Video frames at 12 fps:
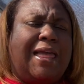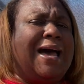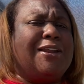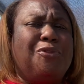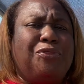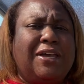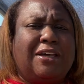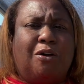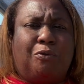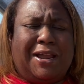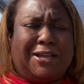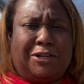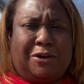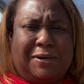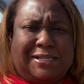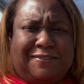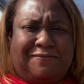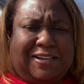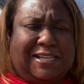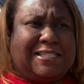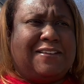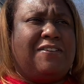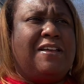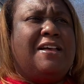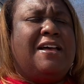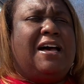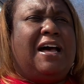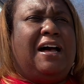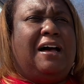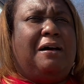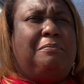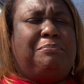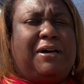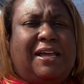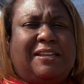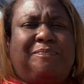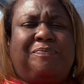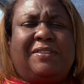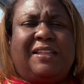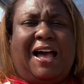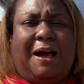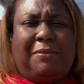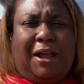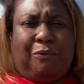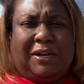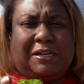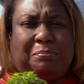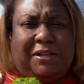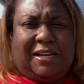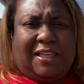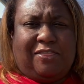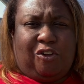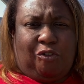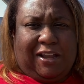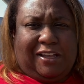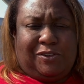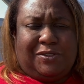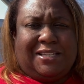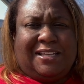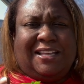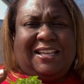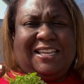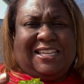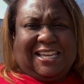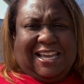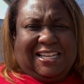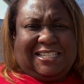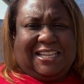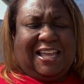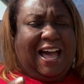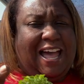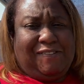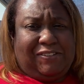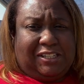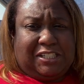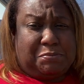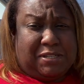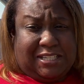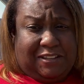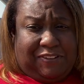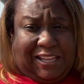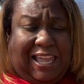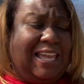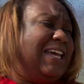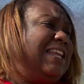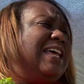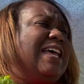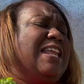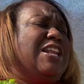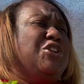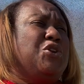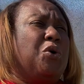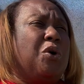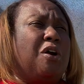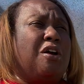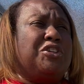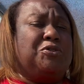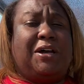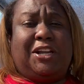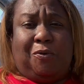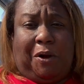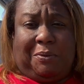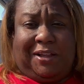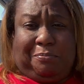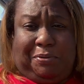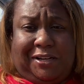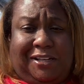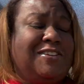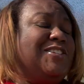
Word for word: I don't think oregano is invasive, um, but I'm not ready to put it in the ground yet. I haven't looked up to see if I can, nor do I know where I'm going to put it.